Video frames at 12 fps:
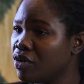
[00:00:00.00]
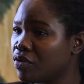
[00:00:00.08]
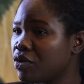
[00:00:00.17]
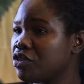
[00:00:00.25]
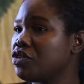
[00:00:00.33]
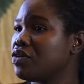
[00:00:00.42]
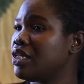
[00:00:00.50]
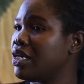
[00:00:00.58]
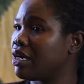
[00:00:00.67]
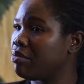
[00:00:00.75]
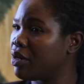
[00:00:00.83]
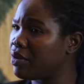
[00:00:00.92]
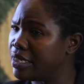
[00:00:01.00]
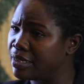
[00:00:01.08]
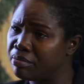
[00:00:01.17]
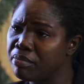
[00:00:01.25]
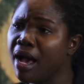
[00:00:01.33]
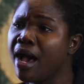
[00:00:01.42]
what do you think about
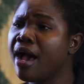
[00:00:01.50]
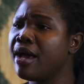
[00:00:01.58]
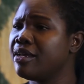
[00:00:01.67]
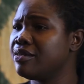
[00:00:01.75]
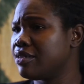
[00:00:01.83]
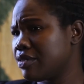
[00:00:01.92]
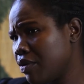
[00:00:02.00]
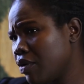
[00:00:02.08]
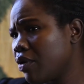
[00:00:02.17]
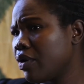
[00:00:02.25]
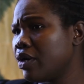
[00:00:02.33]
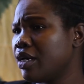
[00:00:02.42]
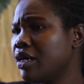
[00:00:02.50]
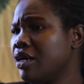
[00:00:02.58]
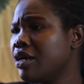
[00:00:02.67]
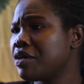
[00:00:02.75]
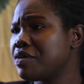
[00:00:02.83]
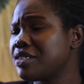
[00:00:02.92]
this man, and so on,
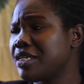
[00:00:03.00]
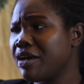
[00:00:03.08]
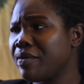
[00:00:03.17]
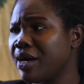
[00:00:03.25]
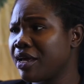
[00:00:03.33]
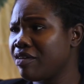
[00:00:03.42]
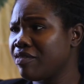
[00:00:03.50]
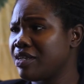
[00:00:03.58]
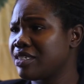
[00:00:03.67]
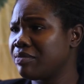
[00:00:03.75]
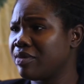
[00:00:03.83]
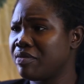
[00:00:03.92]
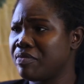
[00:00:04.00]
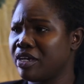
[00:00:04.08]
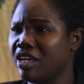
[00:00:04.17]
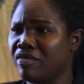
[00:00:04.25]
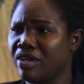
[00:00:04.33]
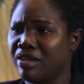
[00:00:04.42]
because some of them were
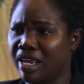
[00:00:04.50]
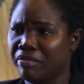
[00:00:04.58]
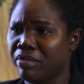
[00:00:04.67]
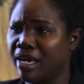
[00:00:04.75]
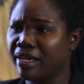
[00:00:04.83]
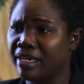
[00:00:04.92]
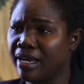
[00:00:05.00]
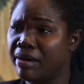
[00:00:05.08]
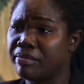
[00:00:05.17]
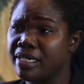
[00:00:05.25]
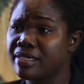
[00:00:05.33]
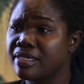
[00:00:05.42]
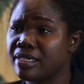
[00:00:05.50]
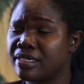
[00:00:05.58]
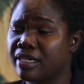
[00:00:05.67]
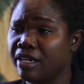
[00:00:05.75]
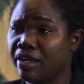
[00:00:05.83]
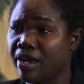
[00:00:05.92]
given like blanket amnesties
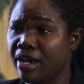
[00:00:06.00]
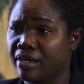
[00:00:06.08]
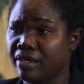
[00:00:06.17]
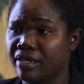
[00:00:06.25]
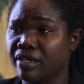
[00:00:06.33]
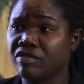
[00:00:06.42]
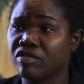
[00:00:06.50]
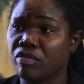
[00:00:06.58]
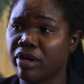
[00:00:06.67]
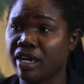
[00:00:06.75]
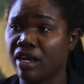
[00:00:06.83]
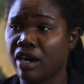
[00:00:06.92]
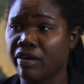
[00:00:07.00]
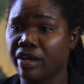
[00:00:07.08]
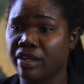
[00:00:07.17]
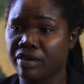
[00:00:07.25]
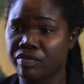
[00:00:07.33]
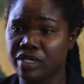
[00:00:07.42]
in Uganda, the former
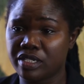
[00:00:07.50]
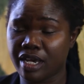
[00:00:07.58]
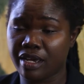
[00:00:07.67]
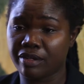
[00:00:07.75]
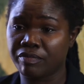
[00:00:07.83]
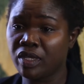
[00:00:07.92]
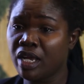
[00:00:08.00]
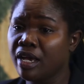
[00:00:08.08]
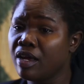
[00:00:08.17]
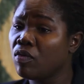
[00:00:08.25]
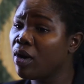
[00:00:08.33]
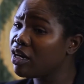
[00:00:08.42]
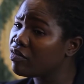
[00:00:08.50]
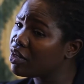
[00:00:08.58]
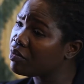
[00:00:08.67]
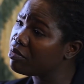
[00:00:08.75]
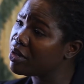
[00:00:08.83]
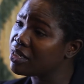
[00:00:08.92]
LRA that returned. And one of
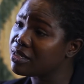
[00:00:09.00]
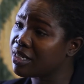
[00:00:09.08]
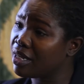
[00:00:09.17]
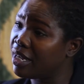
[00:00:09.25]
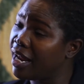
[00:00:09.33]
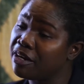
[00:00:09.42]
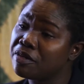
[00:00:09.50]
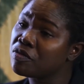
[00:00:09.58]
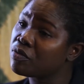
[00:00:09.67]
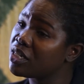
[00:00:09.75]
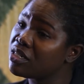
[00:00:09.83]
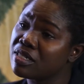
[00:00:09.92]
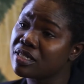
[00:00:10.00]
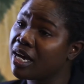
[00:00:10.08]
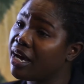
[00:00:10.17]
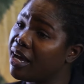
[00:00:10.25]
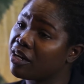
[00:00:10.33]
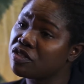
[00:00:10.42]
the women said that I don't want this
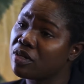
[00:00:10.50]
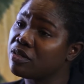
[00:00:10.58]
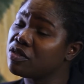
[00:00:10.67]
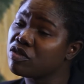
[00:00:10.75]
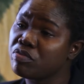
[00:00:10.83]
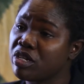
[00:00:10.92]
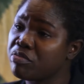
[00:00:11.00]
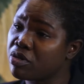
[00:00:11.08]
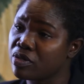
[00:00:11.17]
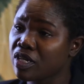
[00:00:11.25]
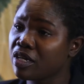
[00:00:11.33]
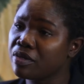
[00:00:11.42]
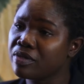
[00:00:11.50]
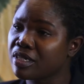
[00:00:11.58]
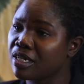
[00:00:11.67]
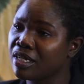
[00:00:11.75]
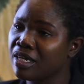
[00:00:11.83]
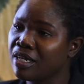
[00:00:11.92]
guy actually to be
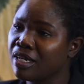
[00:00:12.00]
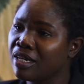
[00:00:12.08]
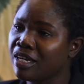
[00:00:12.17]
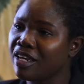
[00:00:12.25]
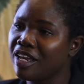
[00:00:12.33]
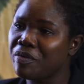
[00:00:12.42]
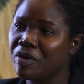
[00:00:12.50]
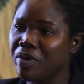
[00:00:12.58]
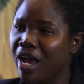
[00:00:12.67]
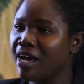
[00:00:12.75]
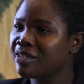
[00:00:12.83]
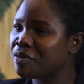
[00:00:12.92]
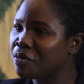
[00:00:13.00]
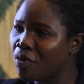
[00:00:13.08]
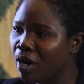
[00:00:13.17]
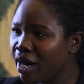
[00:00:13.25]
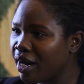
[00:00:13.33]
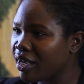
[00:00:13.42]
prosecuted. And then when we ask
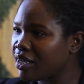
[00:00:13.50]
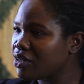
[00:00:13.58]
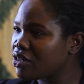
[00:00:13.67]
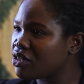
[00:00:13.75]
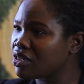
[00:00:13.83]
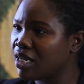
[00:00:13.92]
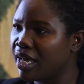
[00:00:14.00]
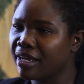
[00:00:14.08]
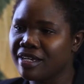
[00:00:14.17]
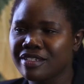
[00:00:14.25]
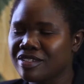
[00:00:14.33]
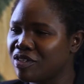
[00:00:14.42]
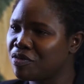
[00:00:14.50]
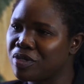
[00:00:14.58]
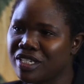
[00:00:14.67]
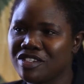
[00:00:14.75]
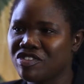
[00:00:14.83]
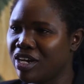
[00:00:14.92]
why, she's like, it
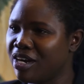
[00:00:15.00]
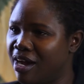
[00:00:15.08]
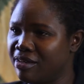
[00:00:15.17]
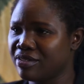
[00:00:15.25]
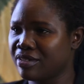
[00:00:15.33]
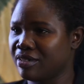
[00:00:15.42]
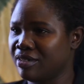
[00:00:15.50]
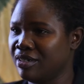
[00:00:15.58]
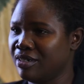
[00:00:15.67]
was a straight answer.